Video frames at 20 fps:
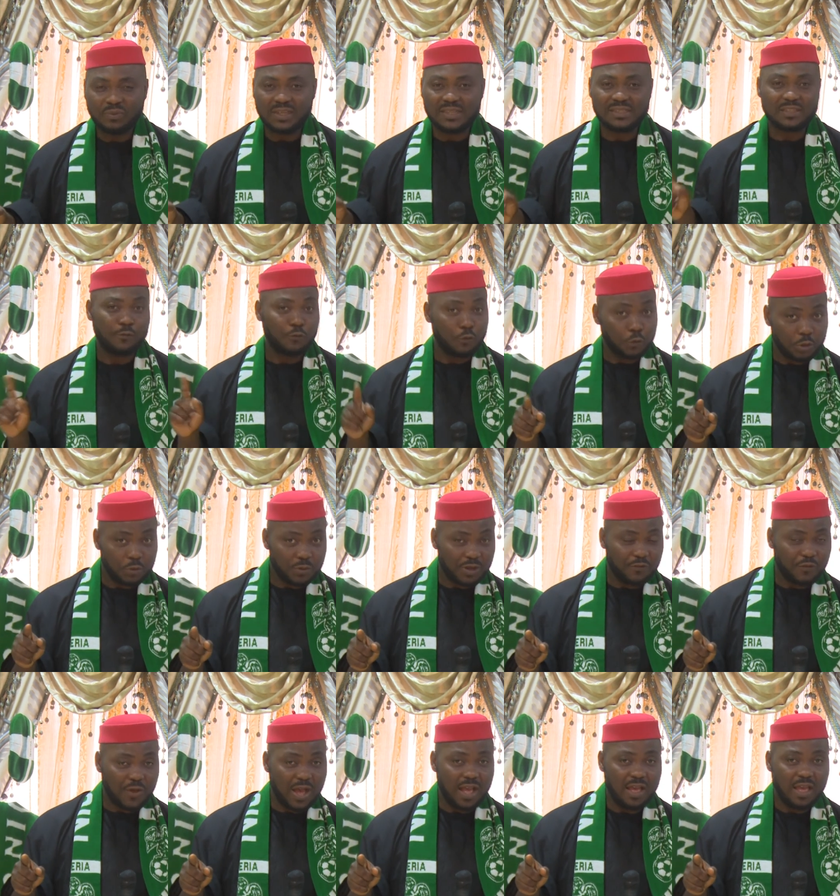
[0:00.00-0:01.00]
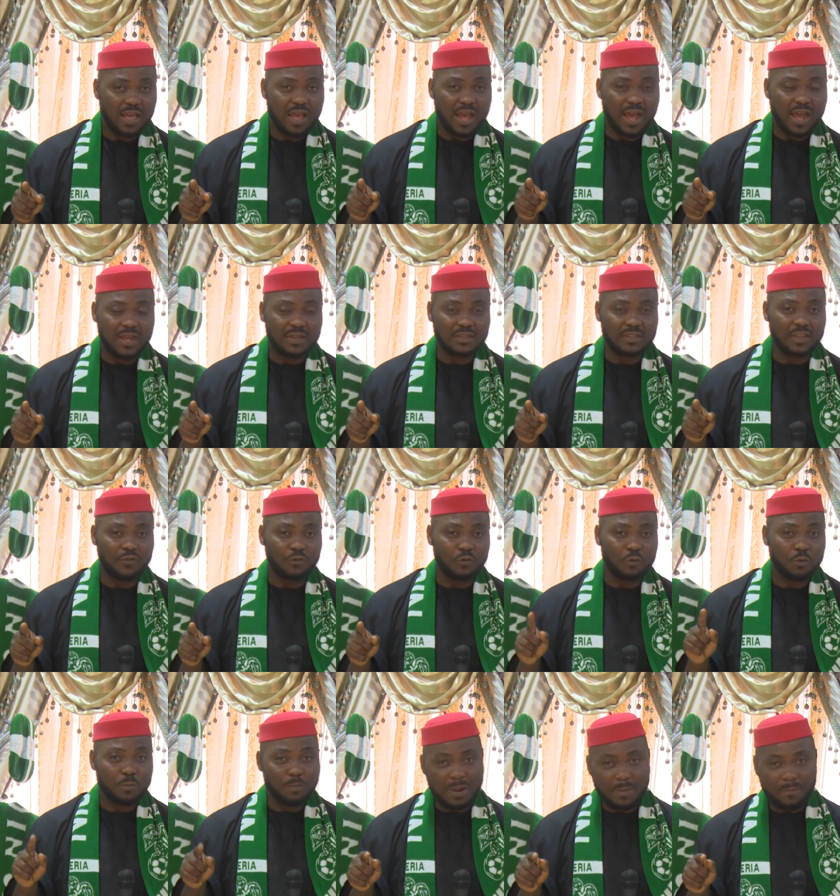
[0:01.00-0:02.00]
He's a photographer, and if
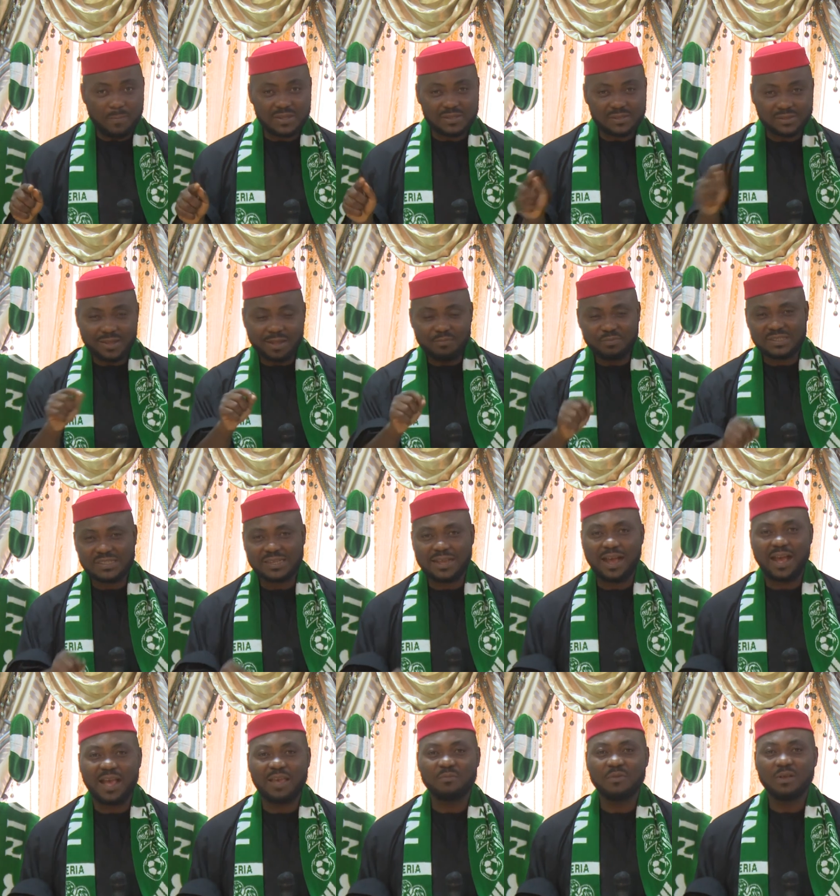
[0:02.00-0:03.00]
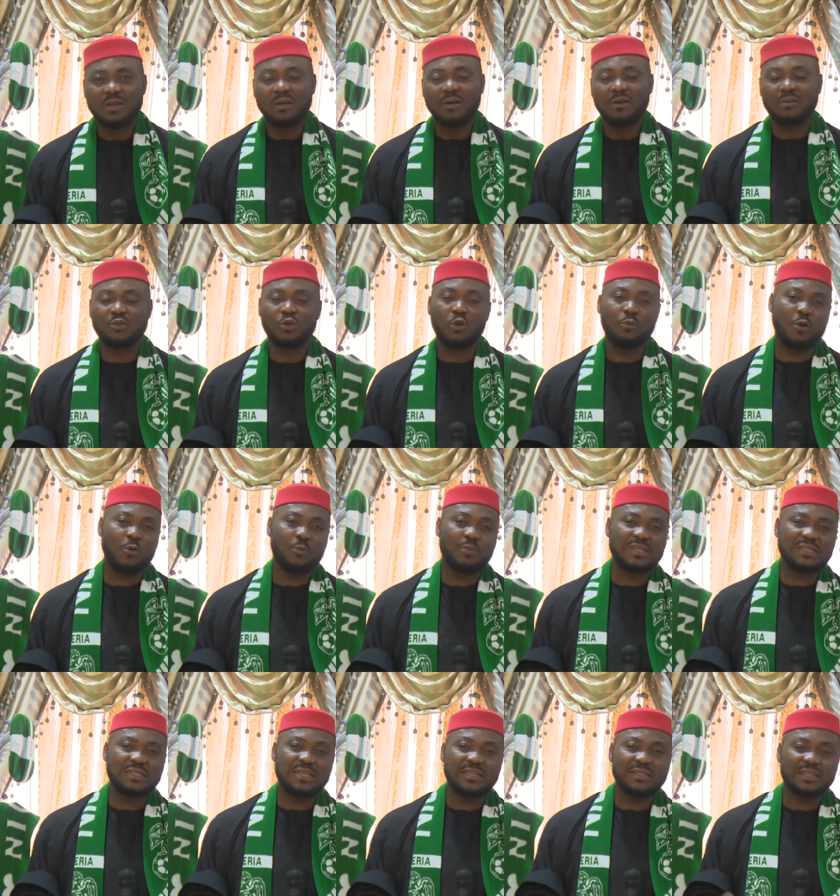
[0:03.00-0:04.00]
you remember sometime on Global
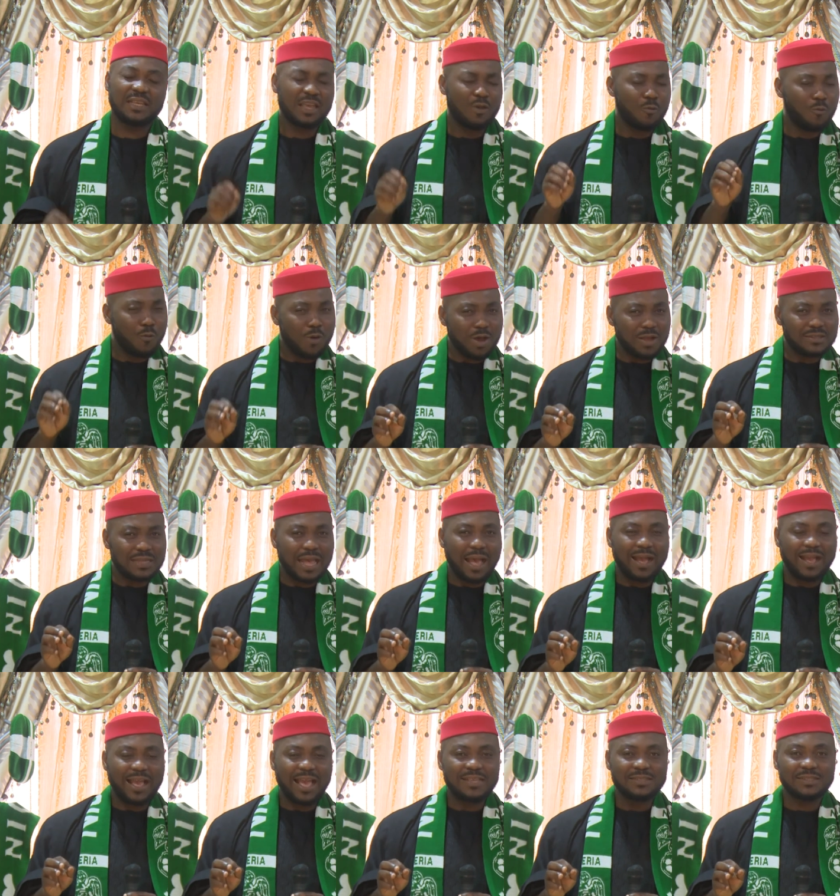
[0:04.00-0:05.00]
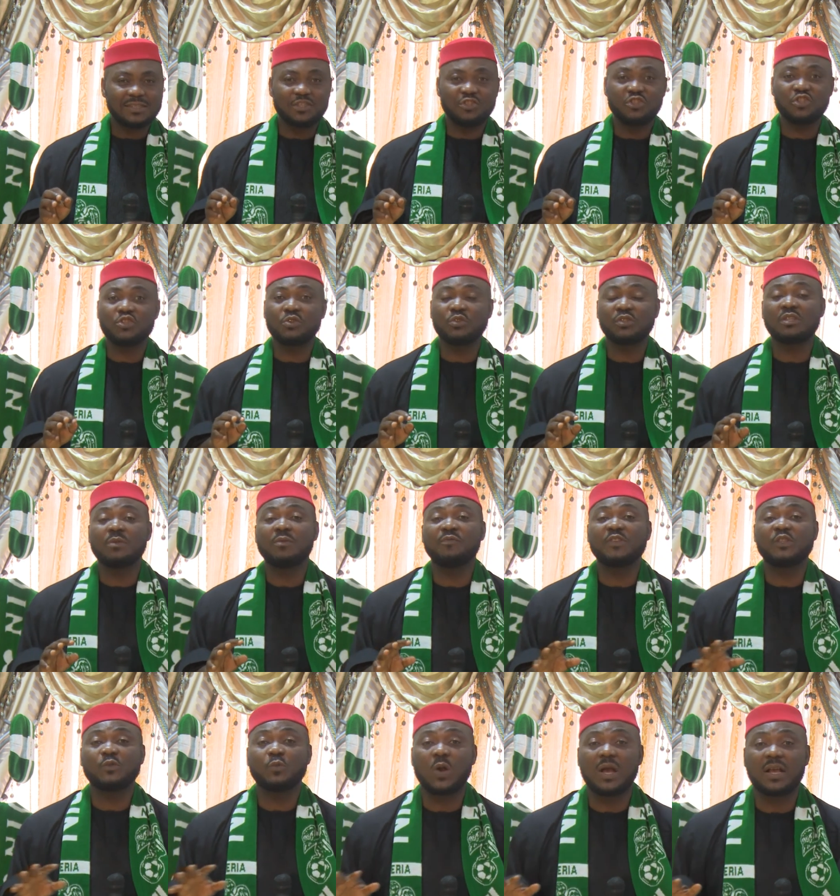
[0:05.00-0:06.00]
Business, he was our guest and showed some of
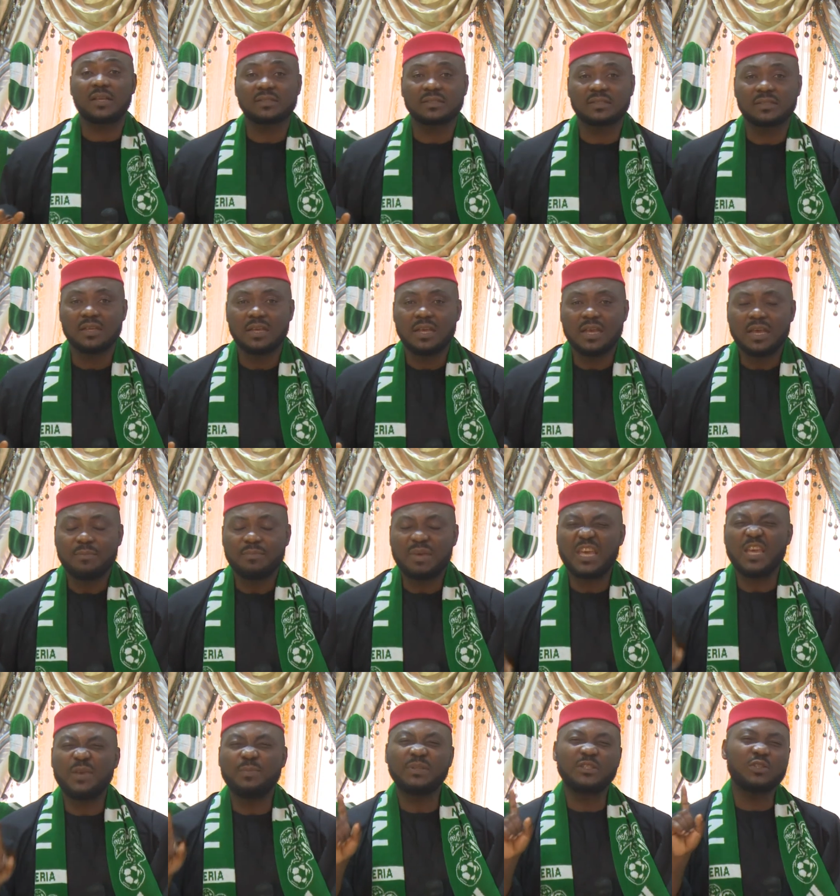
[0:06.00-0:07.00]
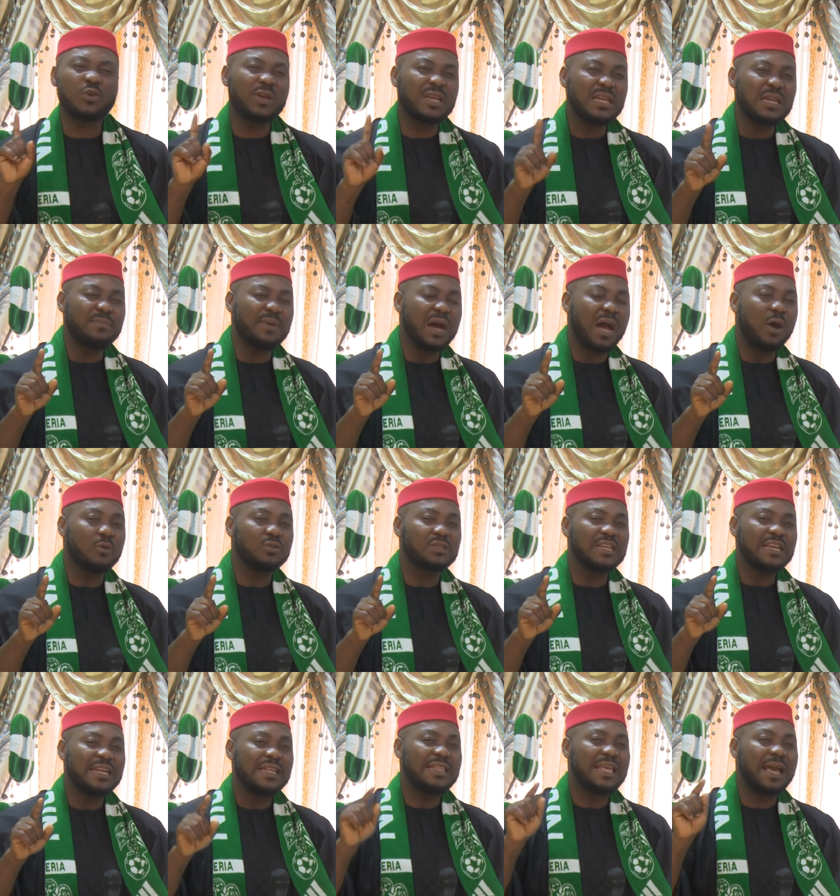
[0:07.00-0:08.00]
his works. But he'll be talking about
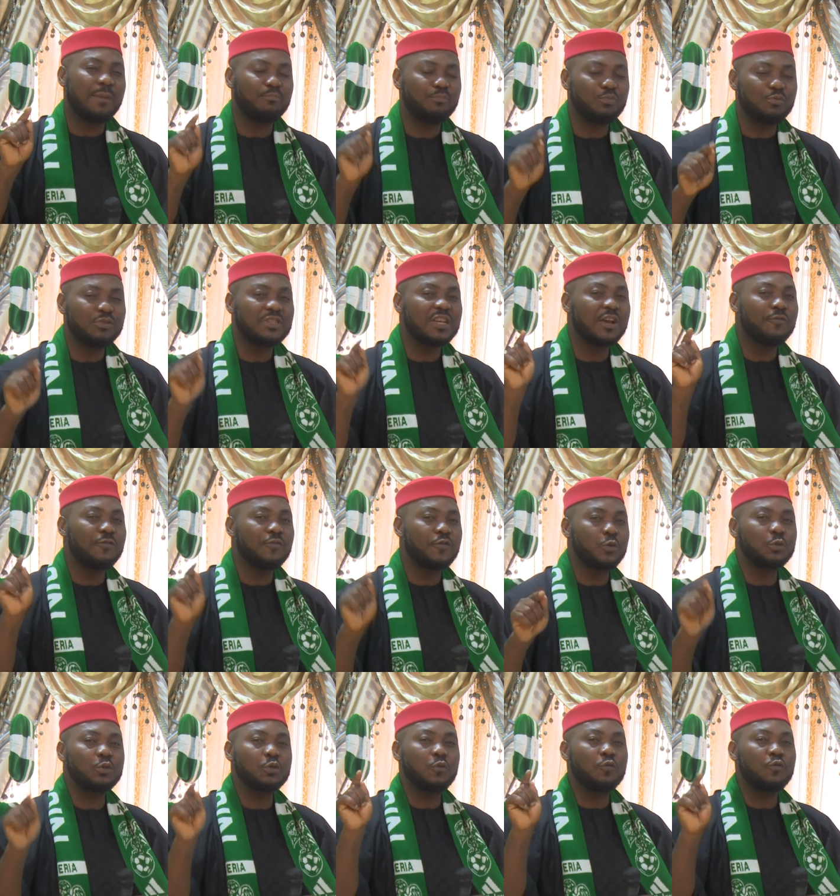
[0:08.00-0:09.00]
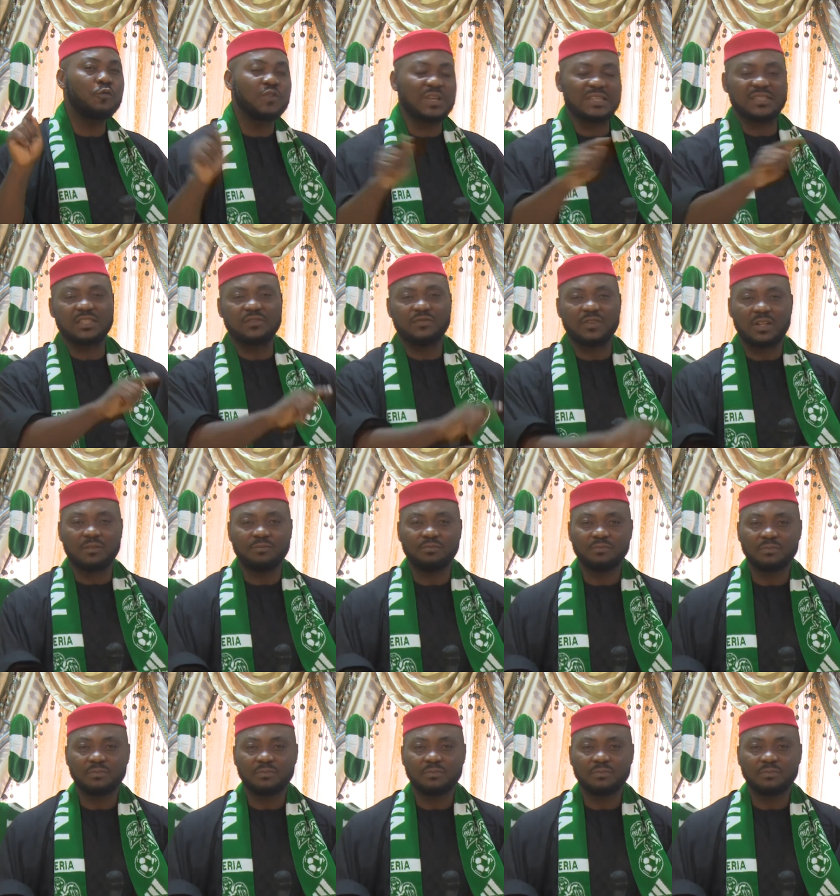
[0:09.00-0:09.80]
the Abuja Photo Festival.